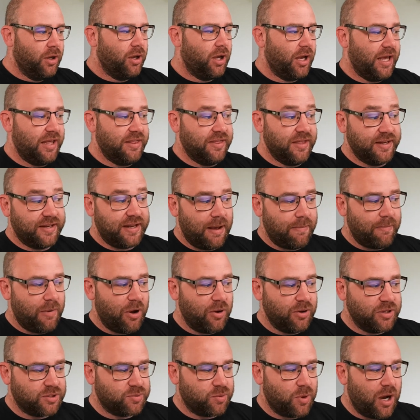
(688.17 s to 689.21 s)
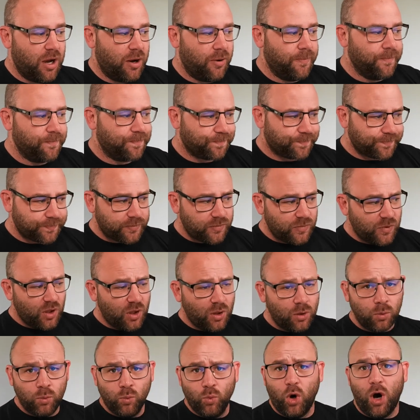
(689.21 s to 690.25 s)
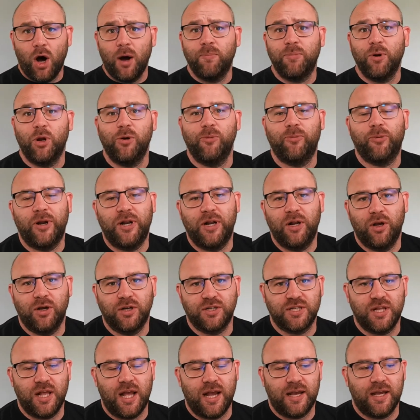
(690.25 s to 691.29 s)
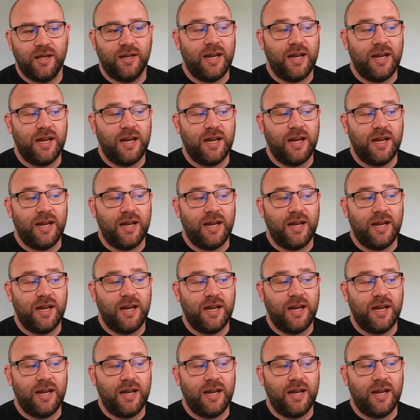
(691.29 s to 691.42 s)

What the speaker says: in the demo as well what a blueprint looks like.